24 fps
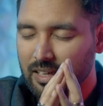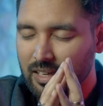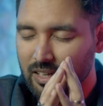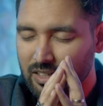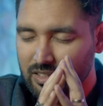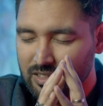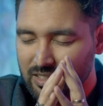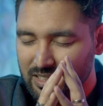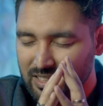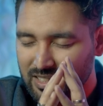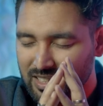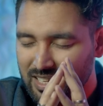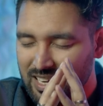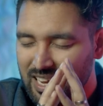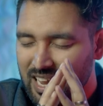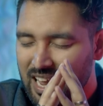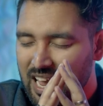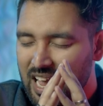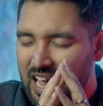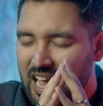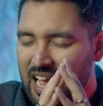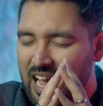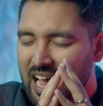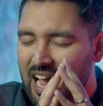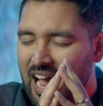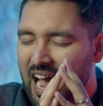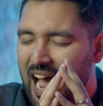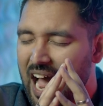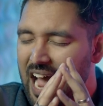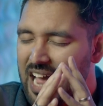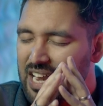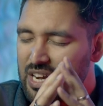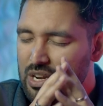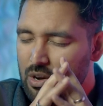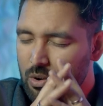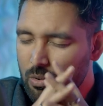Yes.
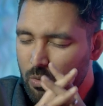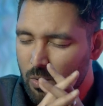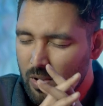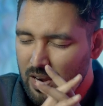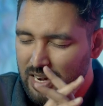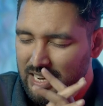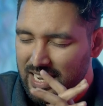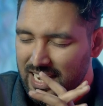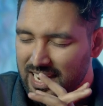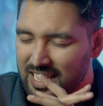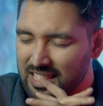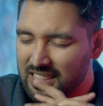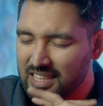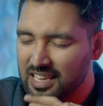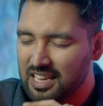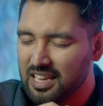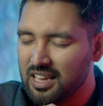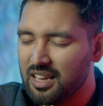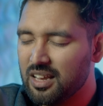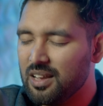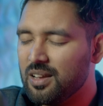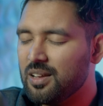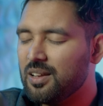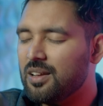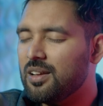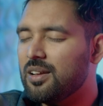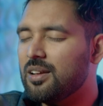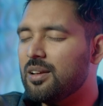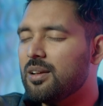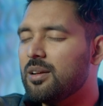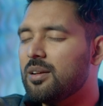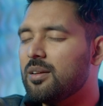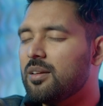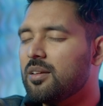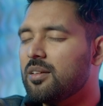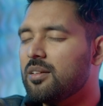I don't want anything
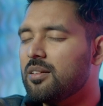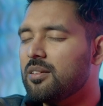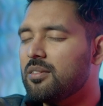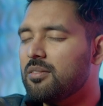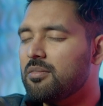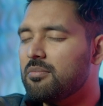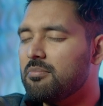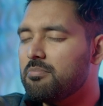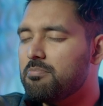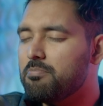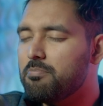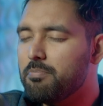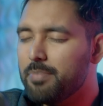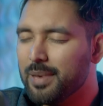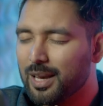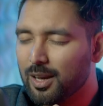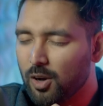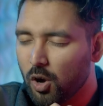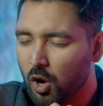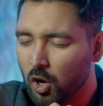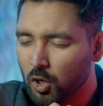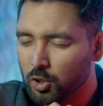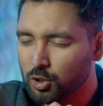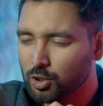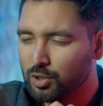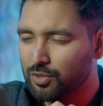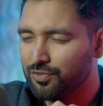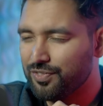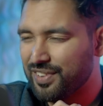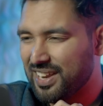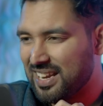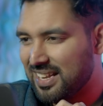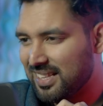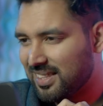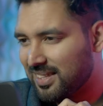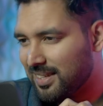because
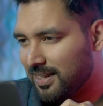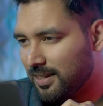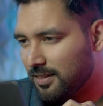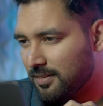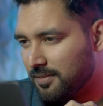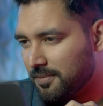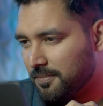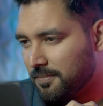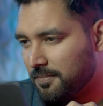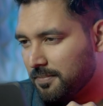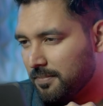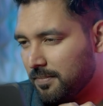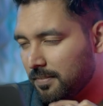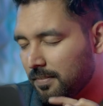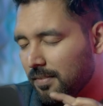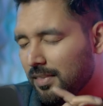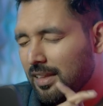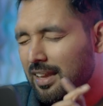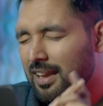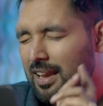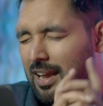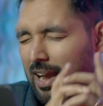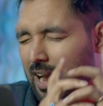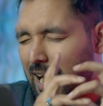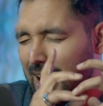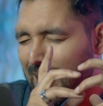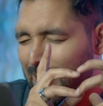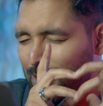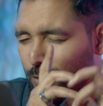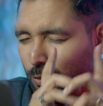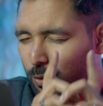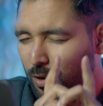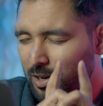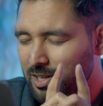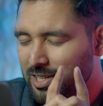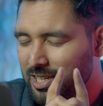of anything.
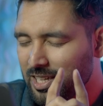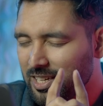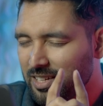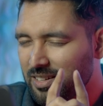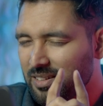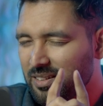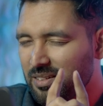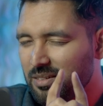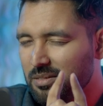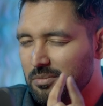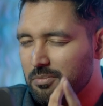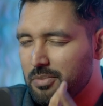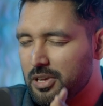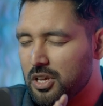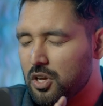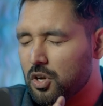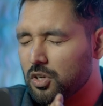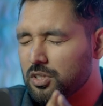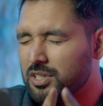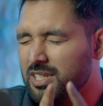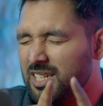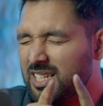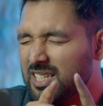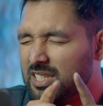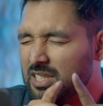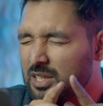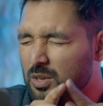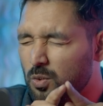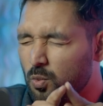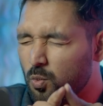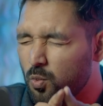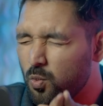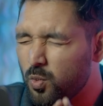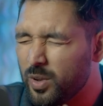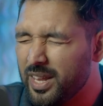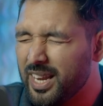I want it because it is
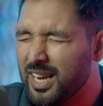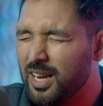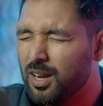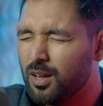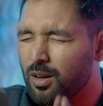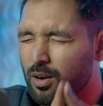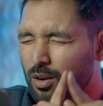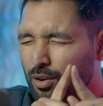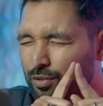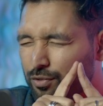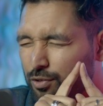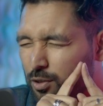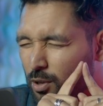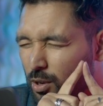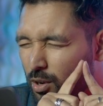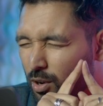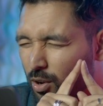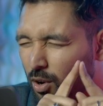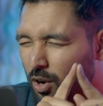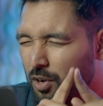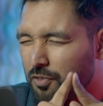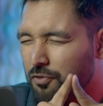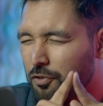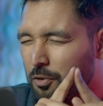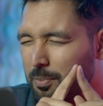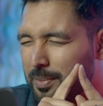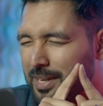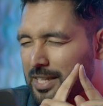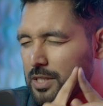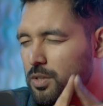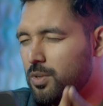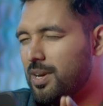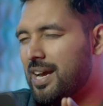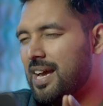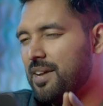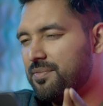the will of the Lord for
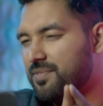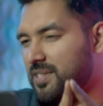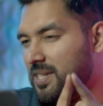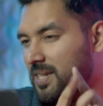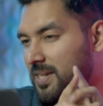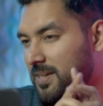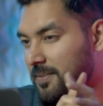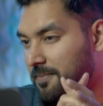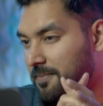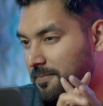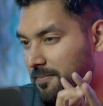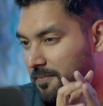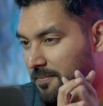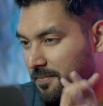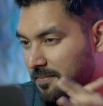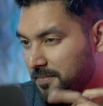me to have it.